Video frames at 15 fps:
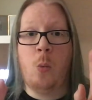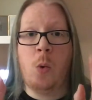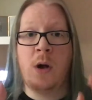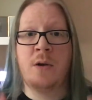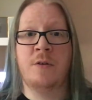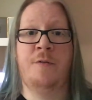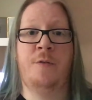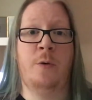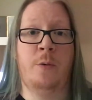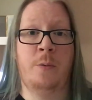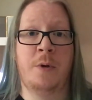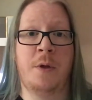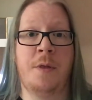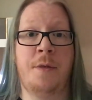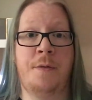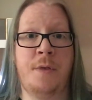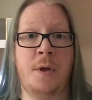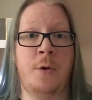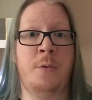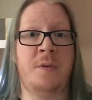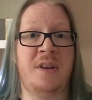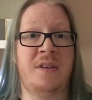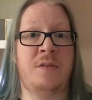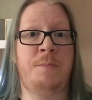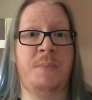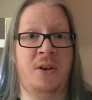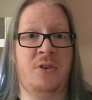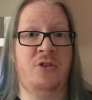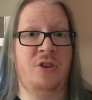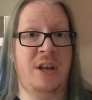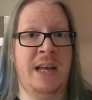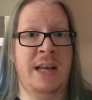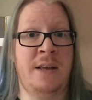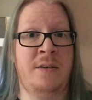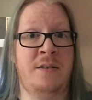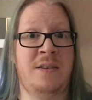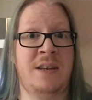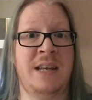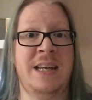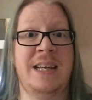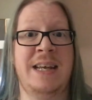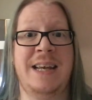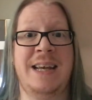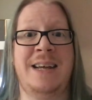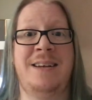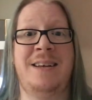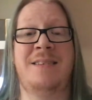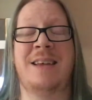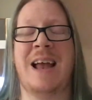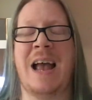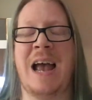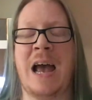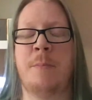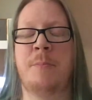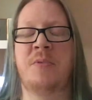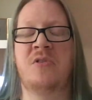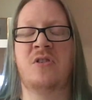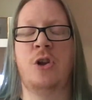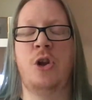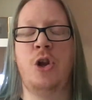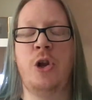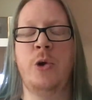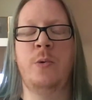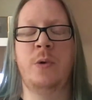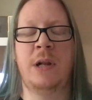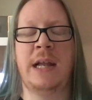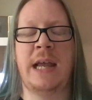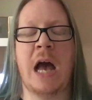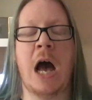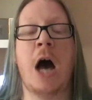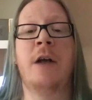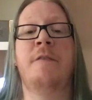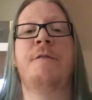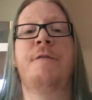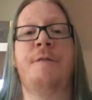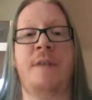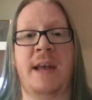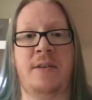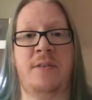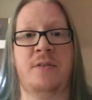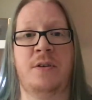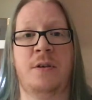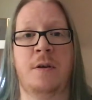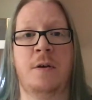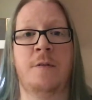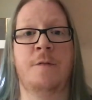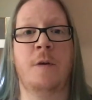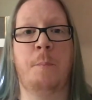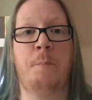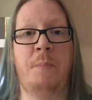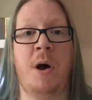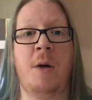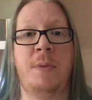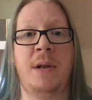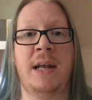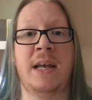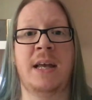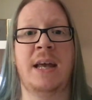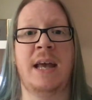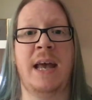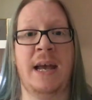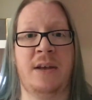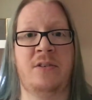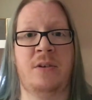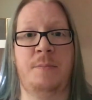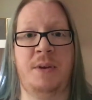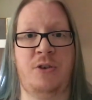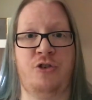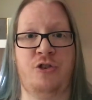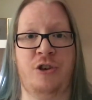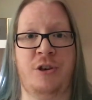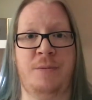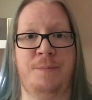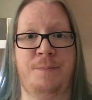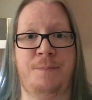"Wonderful though this picture is, it is absolutely unfit for public exhibition."